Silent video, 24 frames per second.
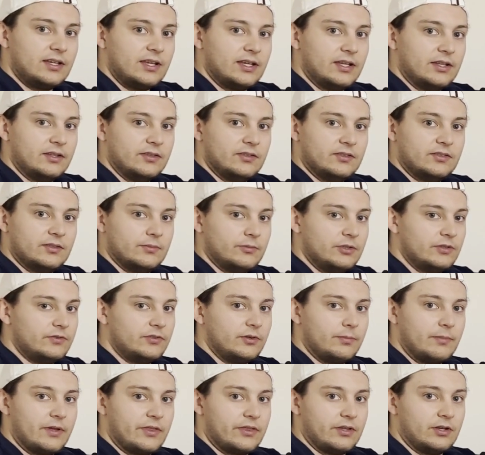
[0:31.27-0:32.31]
and some
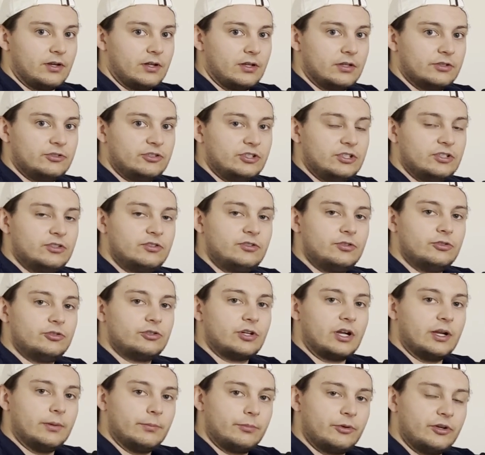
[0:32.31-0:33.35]
different methodologies to
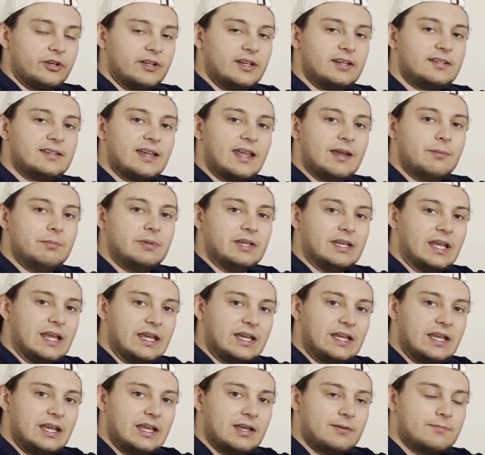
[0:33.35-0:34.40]
try and predict
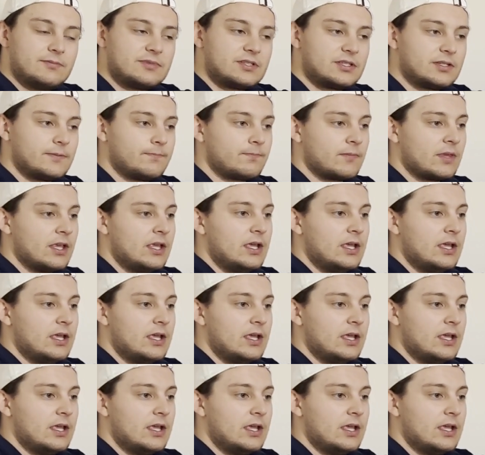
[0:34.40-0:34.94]
NBA games,